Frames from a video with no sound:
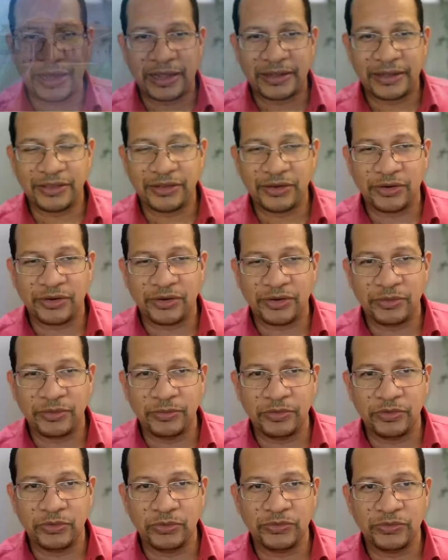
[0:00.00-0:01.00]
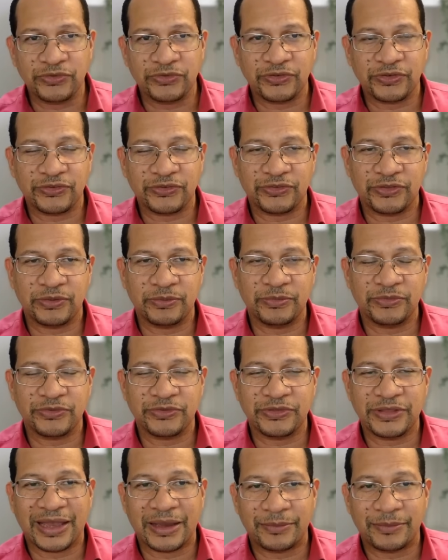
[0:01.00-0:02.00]
their immune systems
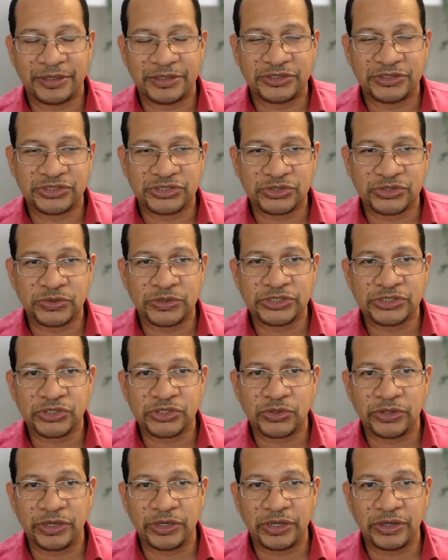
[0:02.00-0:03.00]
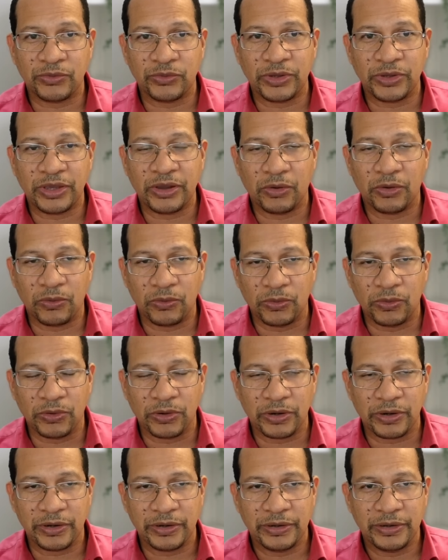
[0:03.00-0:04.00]
damaged to a certain degree,
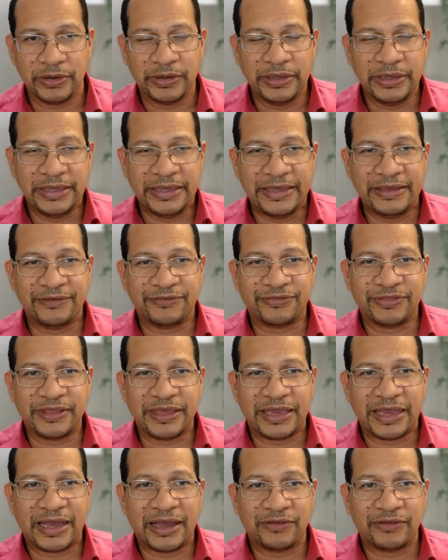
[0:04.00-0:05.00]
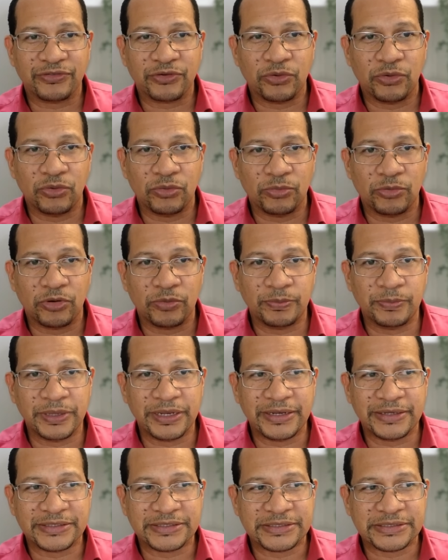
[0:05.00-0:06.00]
or if they have
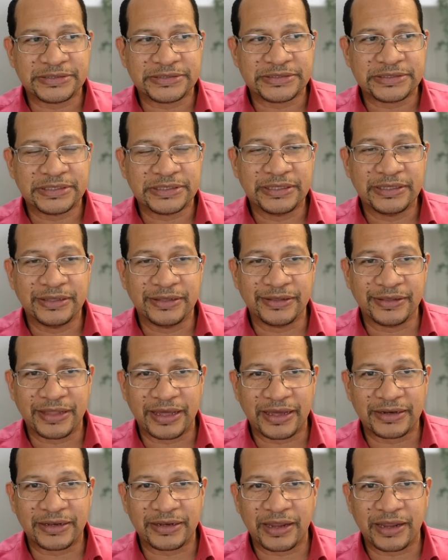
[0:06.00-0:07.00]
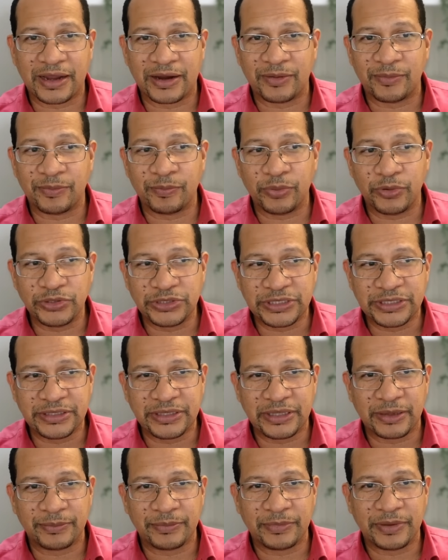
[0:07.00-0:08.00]
comorbidities that are putting
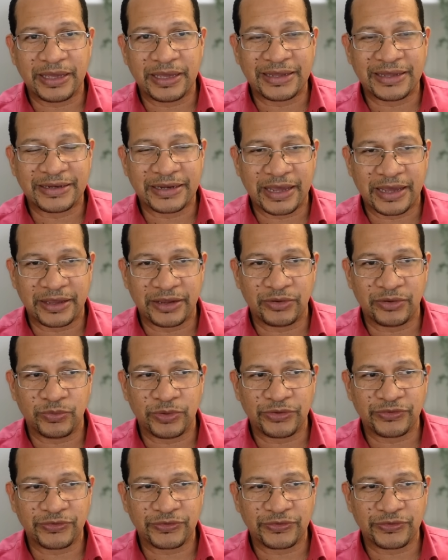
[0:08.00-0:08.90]
them at higher risk.